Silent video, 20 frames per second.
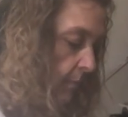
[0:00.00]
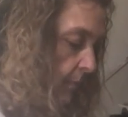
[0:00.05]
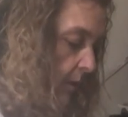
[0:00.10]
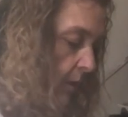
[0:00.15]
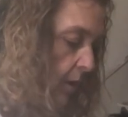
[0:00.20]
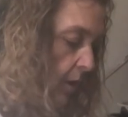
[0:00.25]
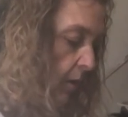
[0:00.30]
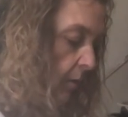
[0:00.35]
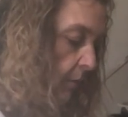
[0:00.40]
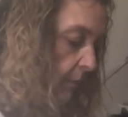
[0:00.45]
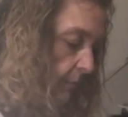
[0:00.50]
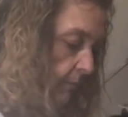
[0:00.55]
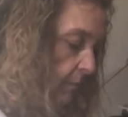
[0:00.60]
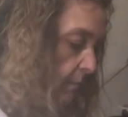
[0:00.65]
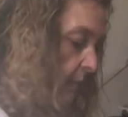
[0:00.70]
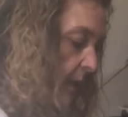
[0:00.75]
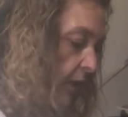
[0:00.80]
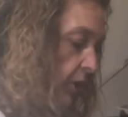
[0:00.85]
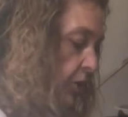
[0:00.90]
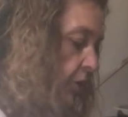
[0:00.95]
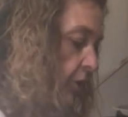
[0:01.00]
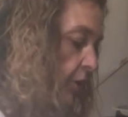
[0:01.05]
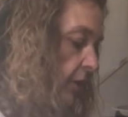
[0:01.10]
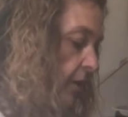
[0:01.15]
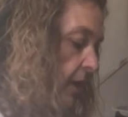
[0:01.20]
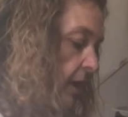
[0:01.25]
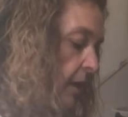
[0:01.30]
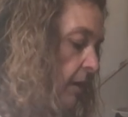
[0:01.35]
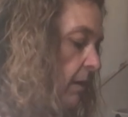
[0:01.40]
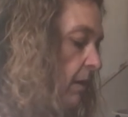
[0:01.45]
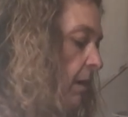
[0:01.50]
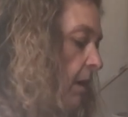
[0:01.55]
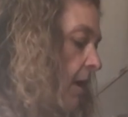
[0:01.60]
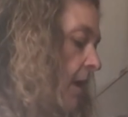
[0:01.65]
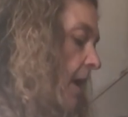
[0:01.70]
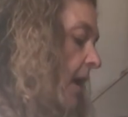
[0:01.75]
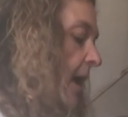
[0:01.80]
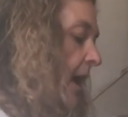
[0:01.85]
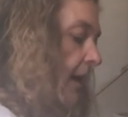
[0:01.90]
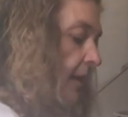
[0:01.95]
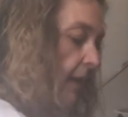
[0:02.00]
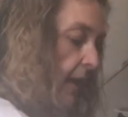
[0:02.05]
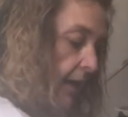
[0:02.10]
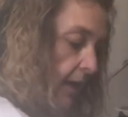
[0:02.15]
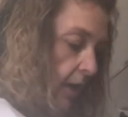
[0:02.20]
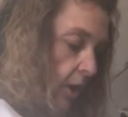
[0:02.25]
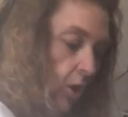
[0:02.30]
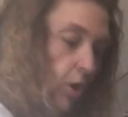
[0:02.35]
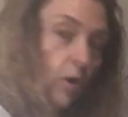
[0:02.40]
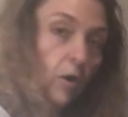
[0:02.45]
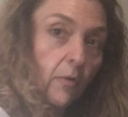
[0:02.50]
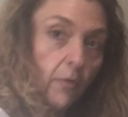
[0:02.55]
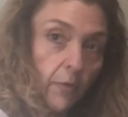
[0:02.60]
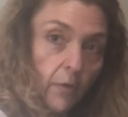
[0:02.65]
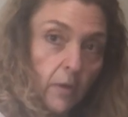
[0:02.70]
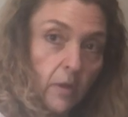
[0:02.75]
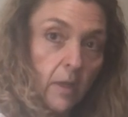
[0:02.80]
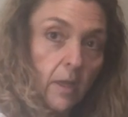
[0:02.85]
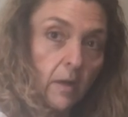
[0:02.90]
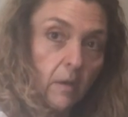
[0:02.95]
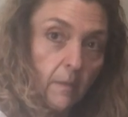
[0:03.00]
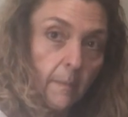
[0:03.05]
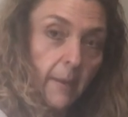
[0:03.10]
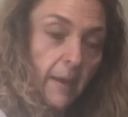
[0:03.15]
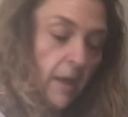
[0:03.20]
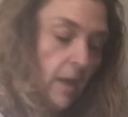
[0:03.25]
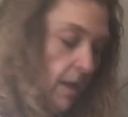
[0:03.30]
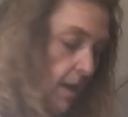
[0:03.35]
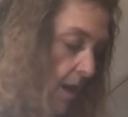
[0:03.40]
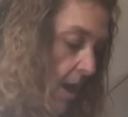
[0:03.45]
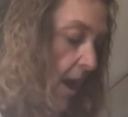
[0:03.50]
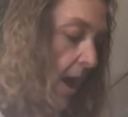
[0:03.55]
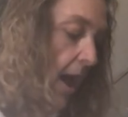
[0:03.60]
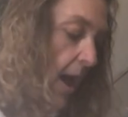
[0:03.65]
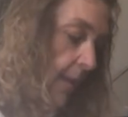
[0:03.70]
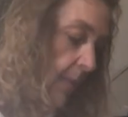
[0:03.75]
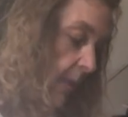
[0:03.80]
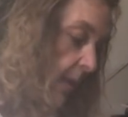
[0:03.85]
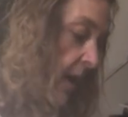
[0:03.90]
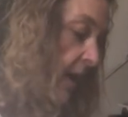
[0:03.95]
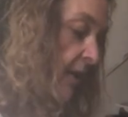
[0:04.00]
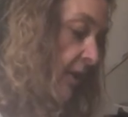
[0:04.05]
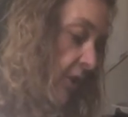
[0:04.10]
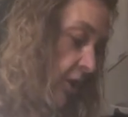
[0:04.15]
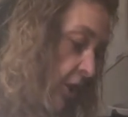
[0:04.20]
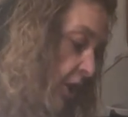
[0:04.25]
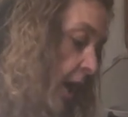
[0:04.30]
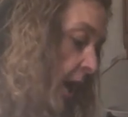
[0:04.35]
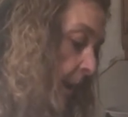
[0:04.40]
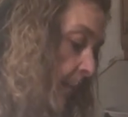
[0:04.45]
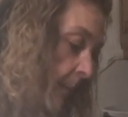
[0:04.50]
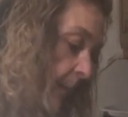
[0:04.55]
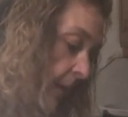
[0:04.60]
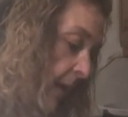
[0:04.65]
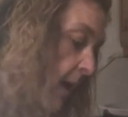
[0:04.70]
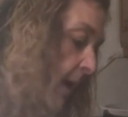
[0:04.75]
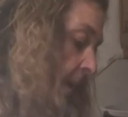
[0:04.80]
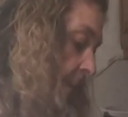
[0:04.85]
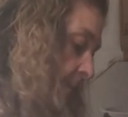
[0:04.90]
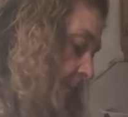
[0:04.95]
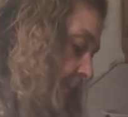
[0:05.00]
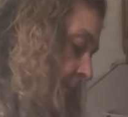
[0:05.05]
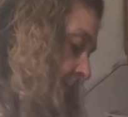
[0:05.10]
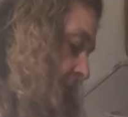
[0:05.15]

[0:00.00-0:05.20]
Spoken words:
you know, mixture here, let it cook for a little bit, and then chop it up,